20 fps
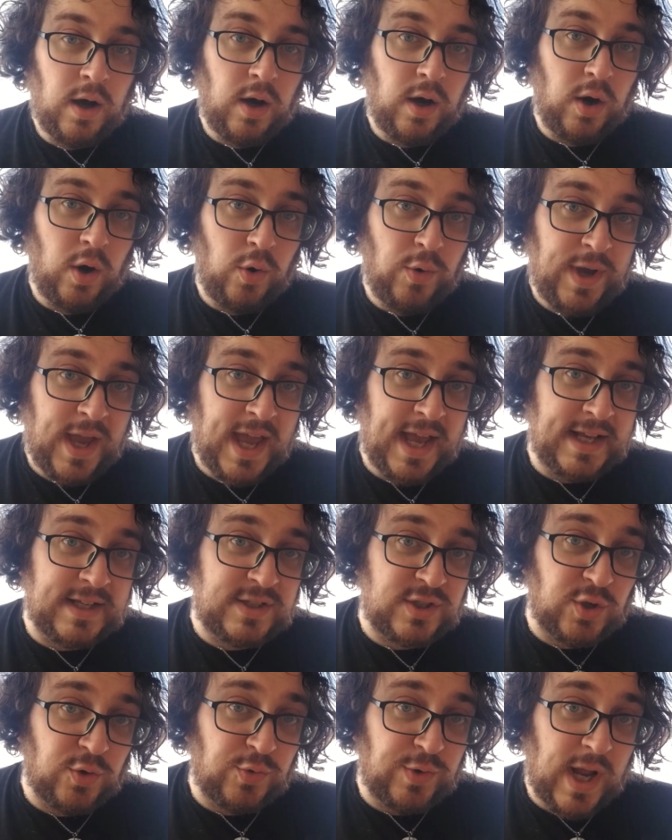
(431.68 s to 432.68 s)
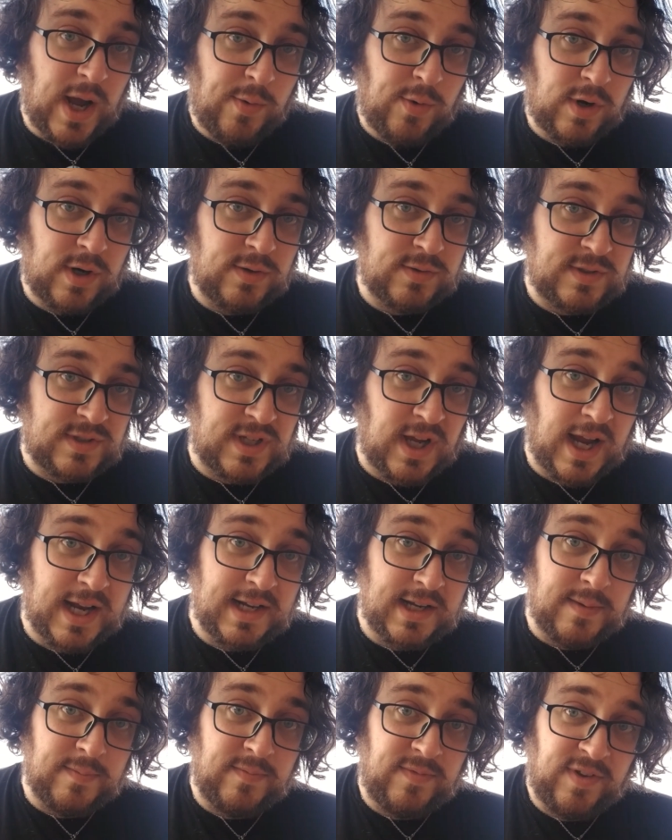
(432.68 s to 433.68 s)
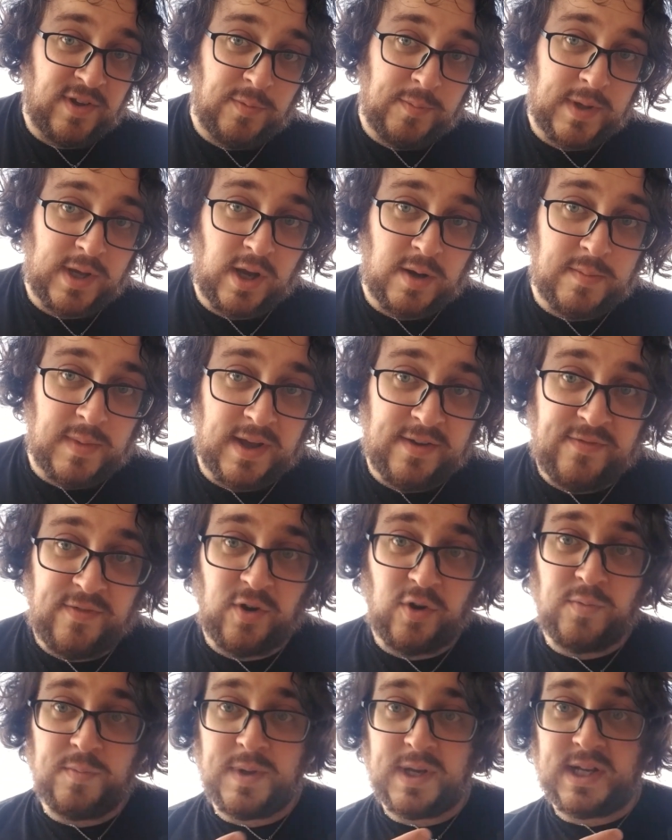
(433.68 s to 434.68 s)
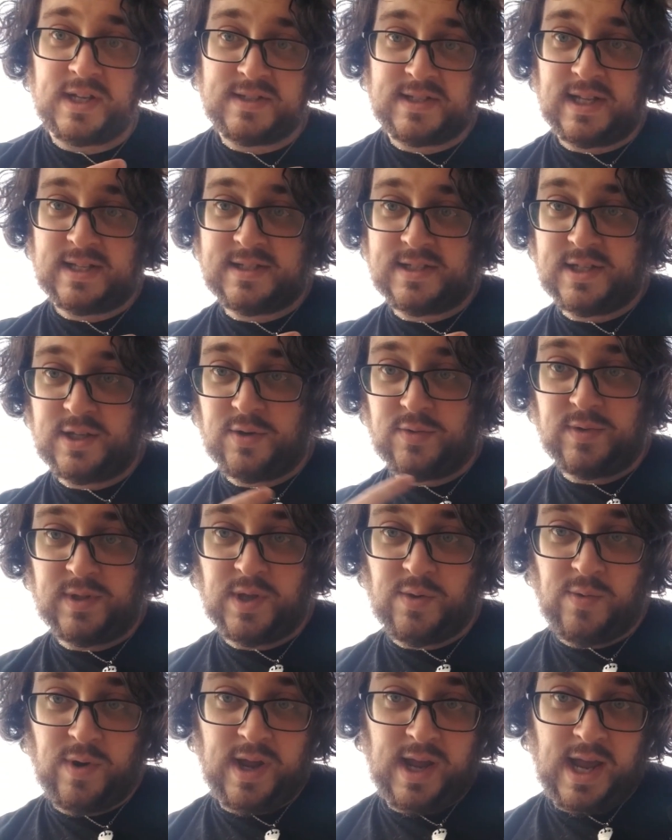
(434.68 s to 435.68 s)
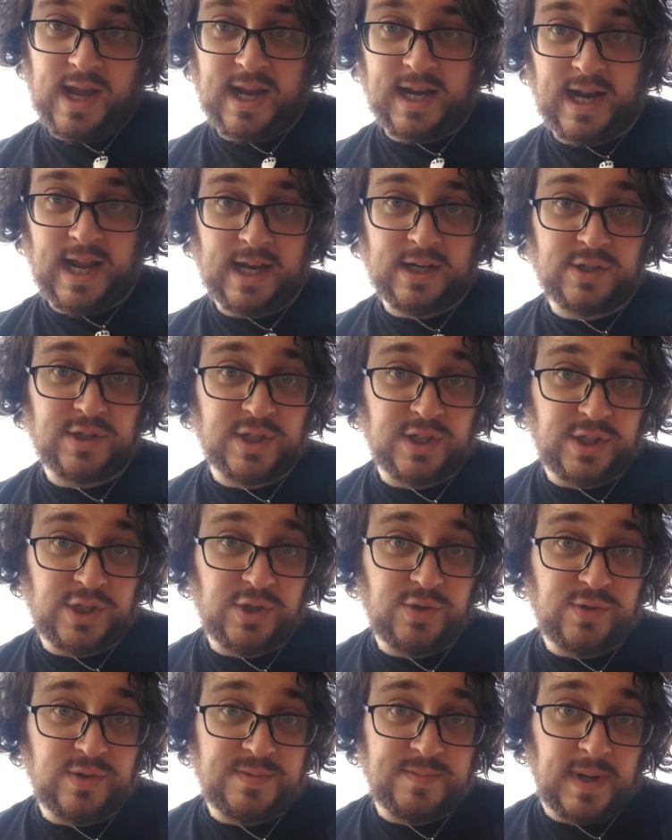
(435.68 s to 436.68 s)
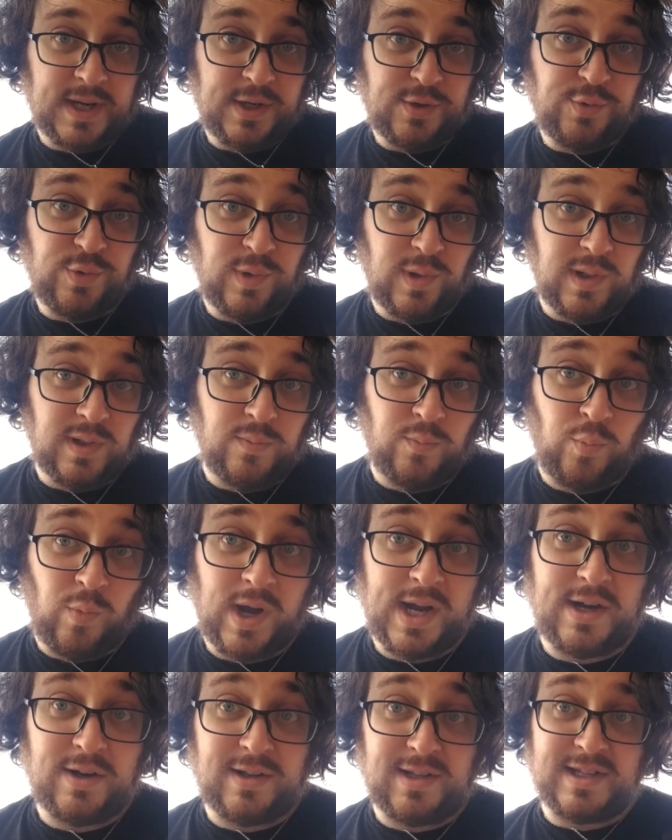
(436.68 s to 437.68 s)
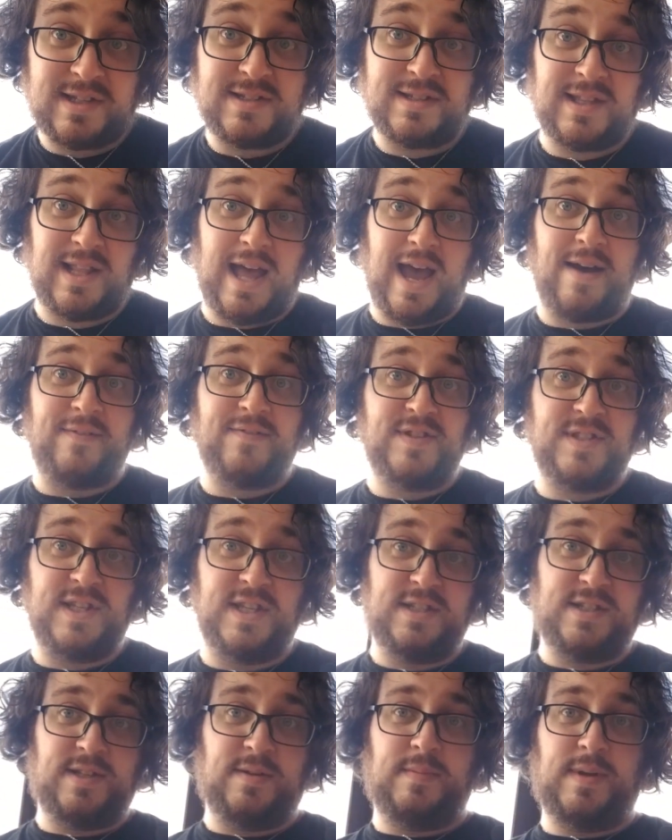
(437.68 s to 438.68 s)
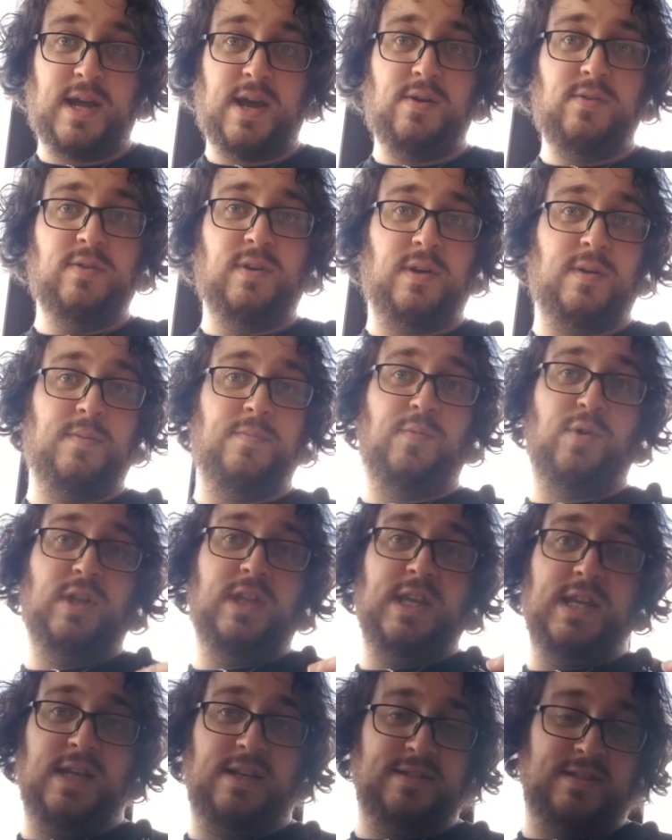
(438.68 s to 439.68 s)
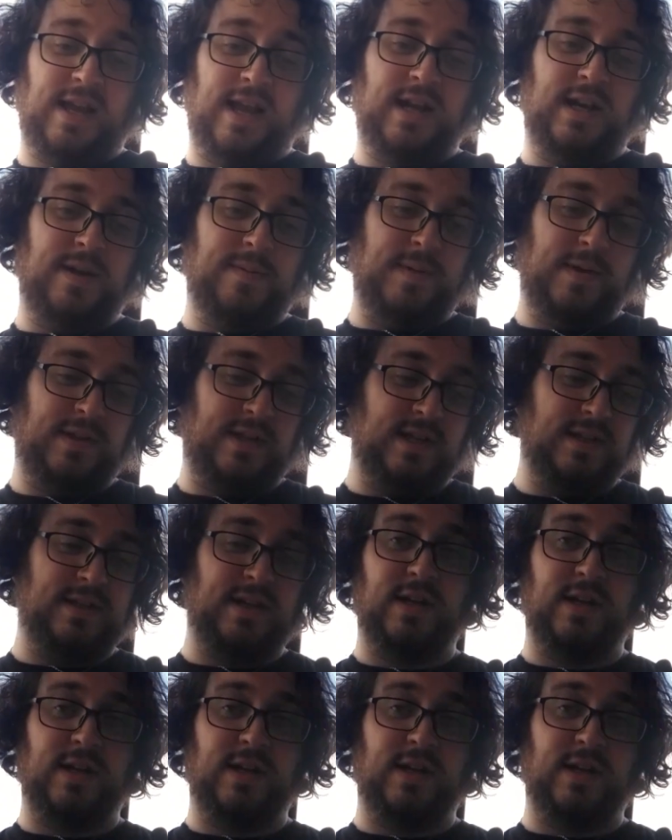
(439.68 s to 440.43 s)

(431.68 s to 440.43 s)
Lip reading: Okay, so now we're outside and I'm filming on my phone because that's the only way I can actually use my new wireless lav system now. And I'm really excited about this.